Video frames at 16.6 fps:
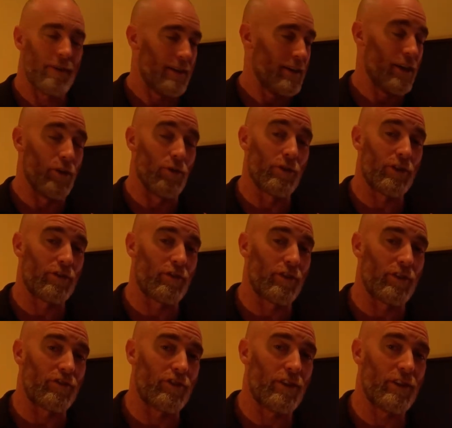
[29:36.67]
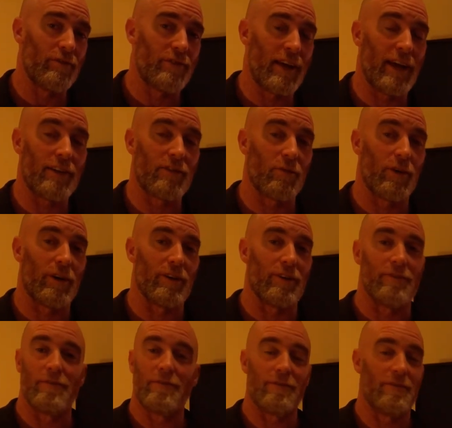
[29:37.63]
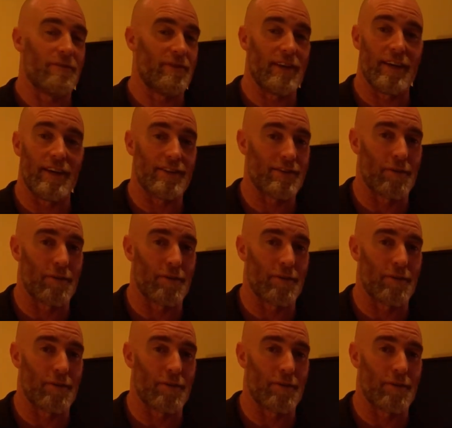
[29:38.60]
In order to achieve that, well, there's